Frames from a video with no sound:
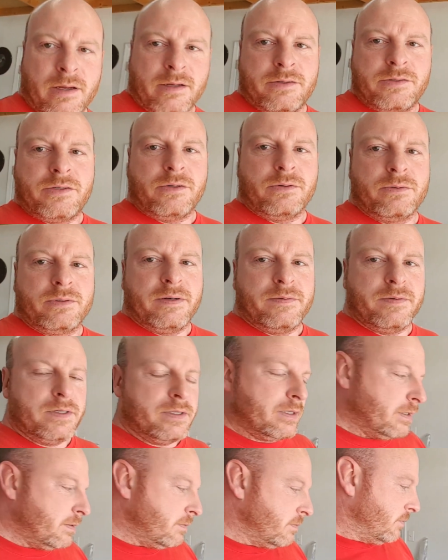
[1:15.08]
soaked
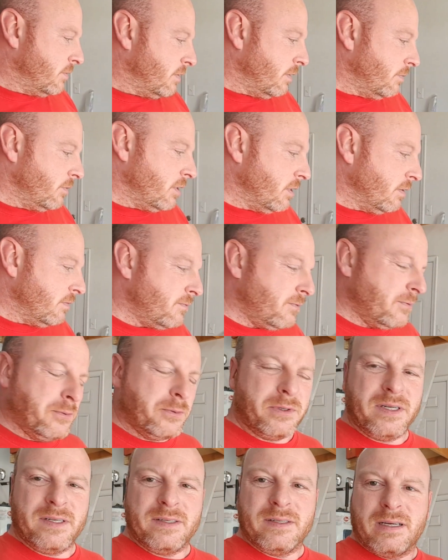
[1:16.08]
everything with
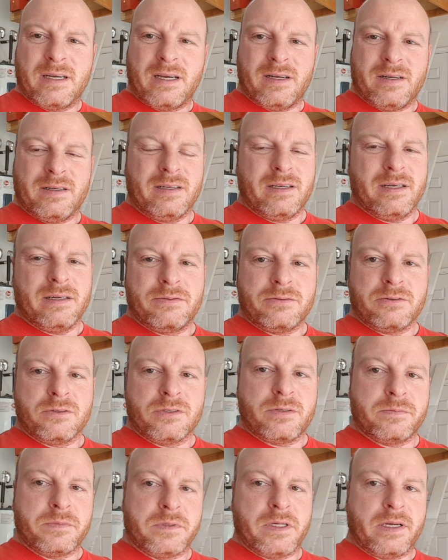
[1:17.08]
WD-40 to kind of get through
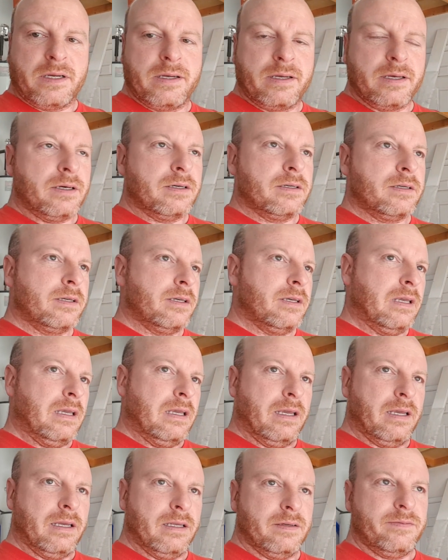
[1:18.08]
some of that gunk
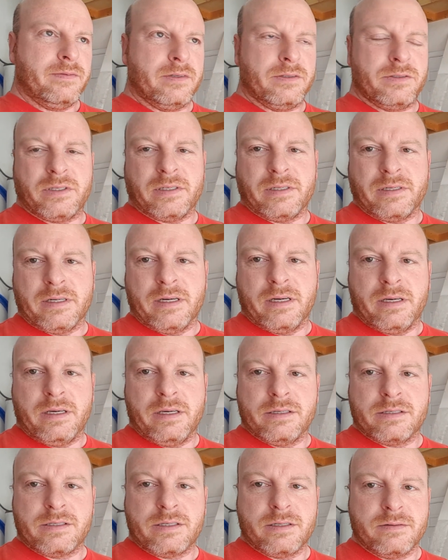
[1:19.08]
and if there's any
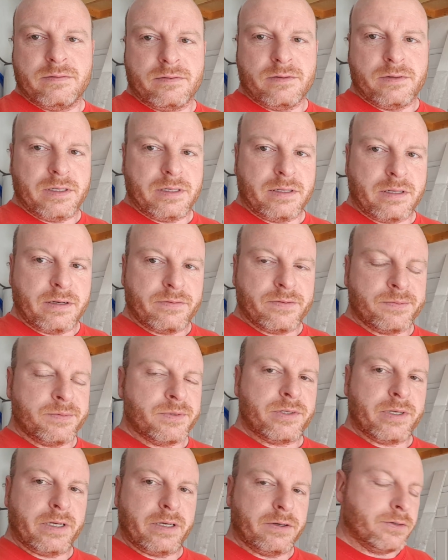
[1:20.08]
adhesive or anything from
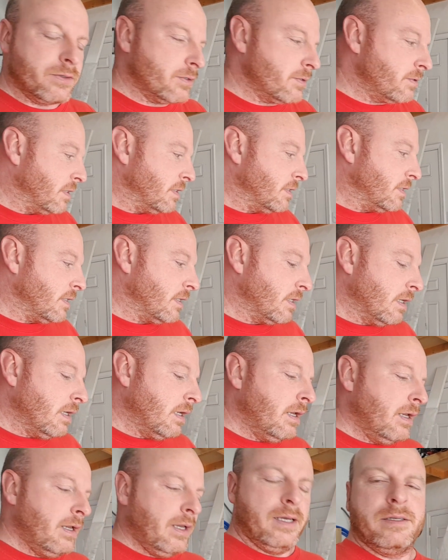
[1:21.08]
stickers or anything.
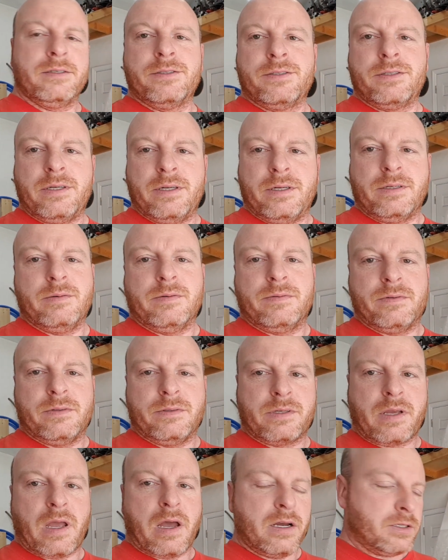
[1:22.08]
And just hit it with a
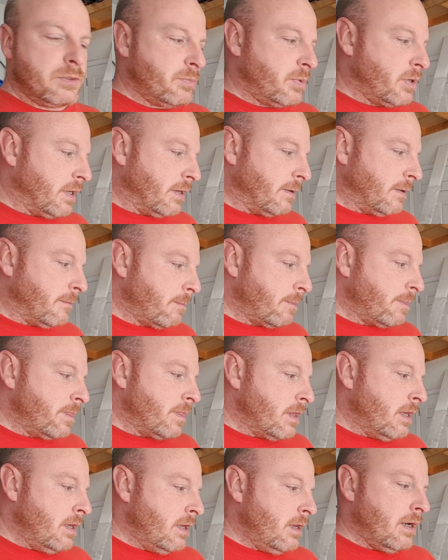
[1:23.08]
Scotch-Brite.
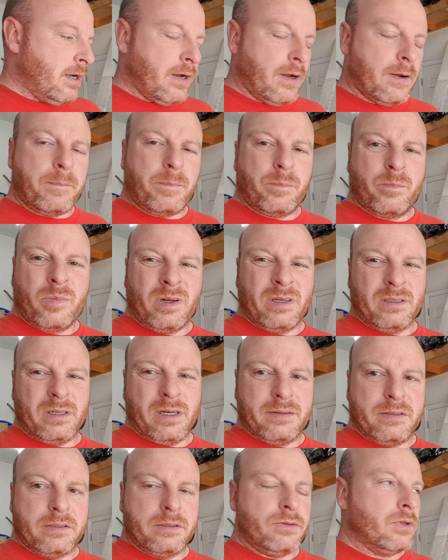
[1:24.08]
Um, probably going
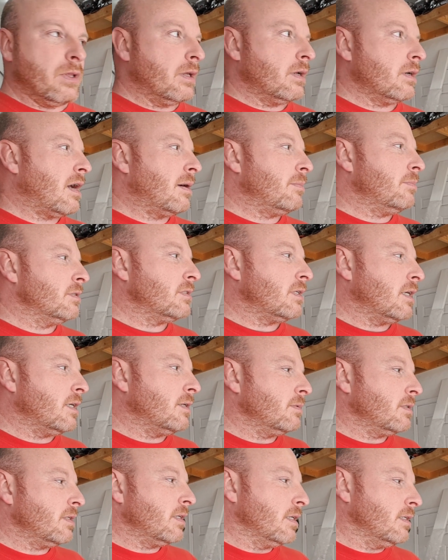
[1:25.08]
to have to do that a couple
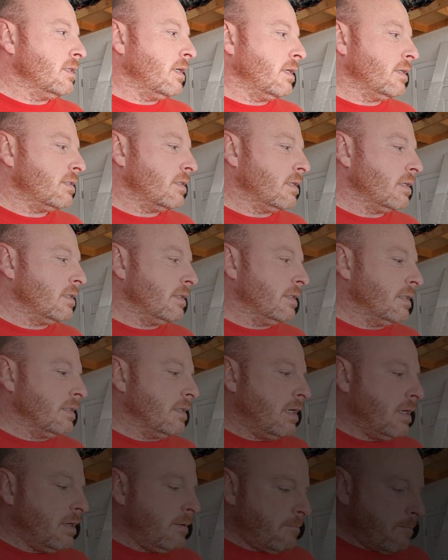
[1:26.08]
times, get it nice and cleaned
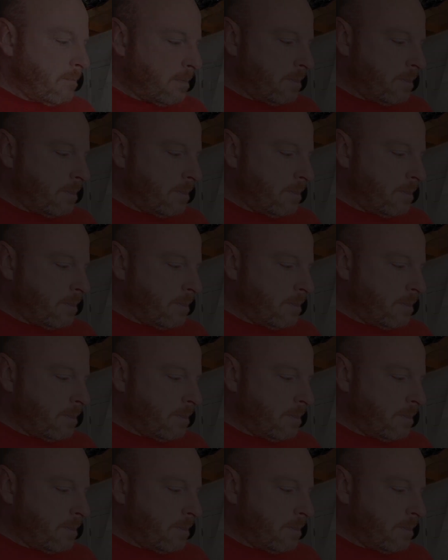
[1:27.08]
up.